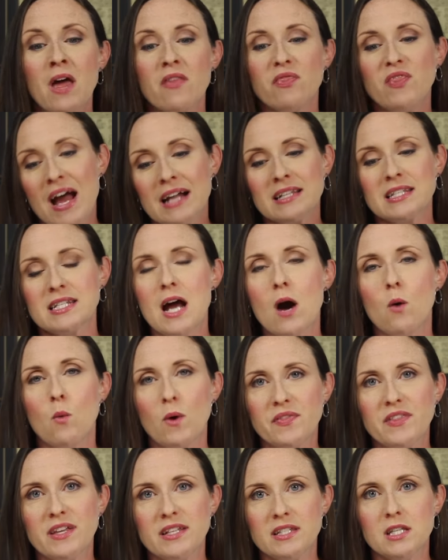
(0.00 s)
That's not
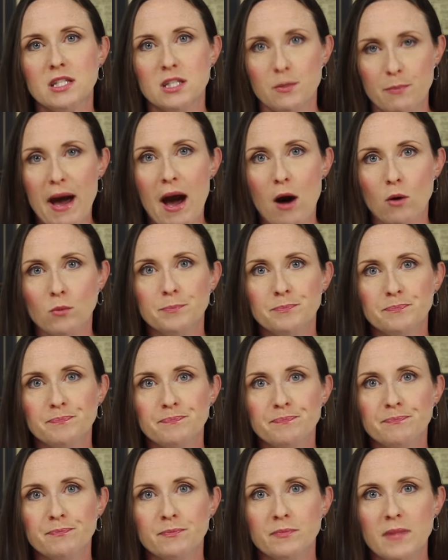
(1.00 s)
what this is about.
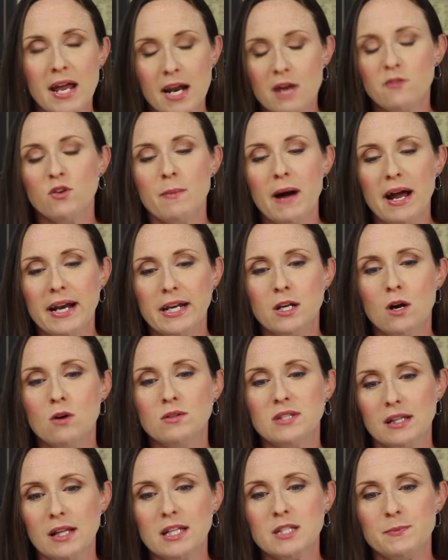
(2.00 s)
And everybody
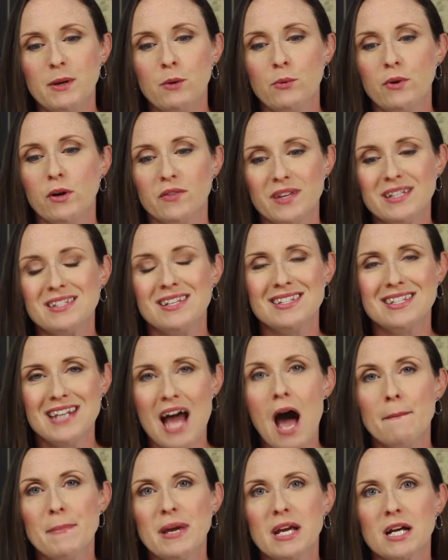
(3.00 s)
knows it. Let's be real. This is
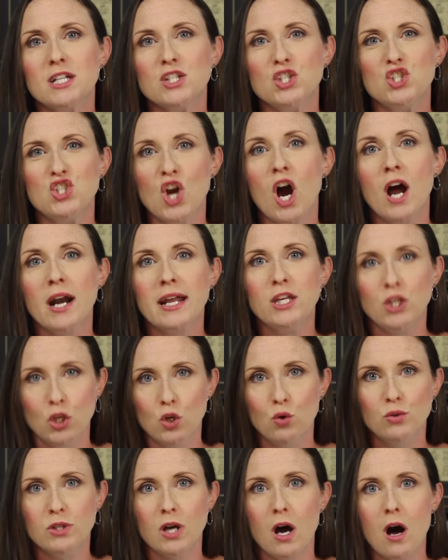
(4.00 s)
not because Johnny
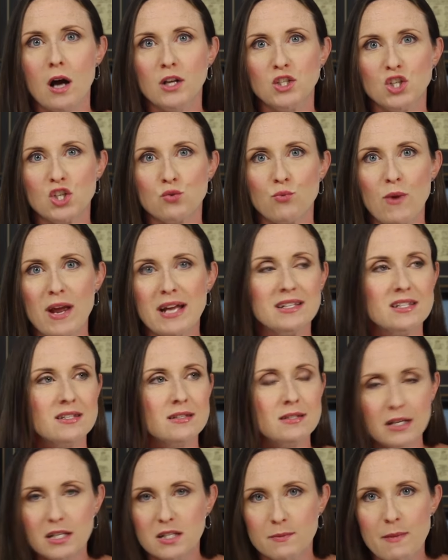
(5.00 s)
Utah just ran
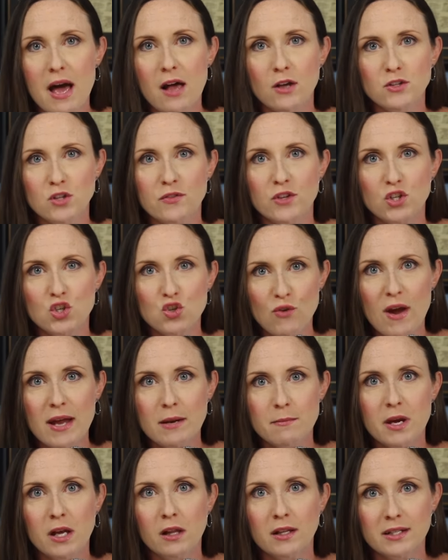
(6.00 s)
6 miles on the
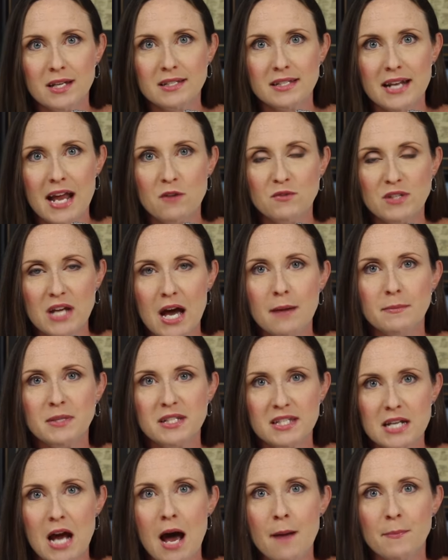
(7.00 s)
treadmill and doesn't have time
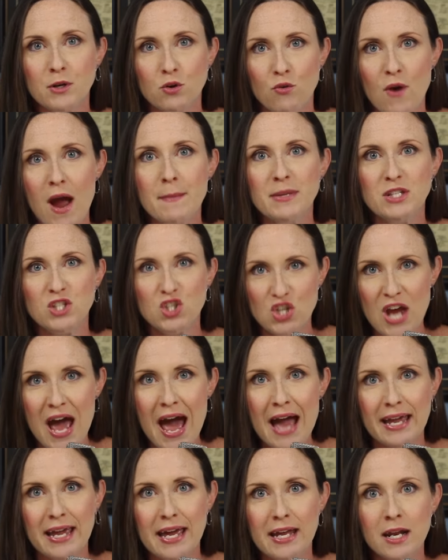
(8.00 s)
to stop and grab his
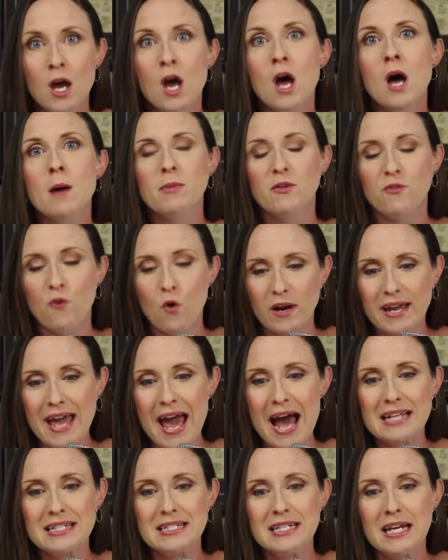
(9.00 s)
jacket before
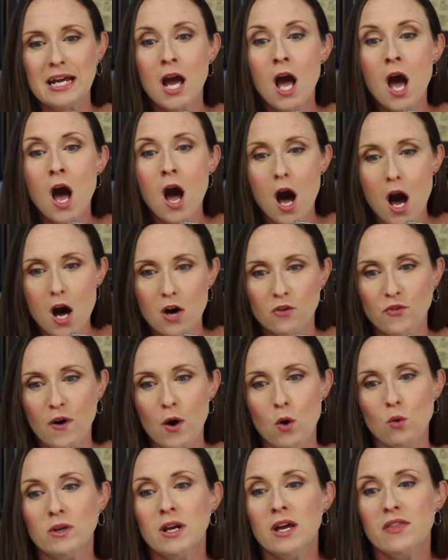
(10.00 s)
casting a
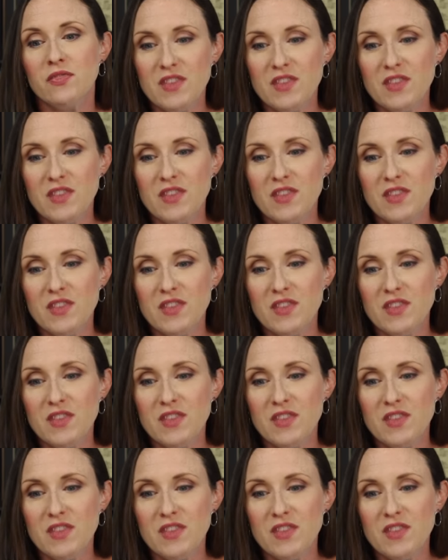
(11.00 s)
vote.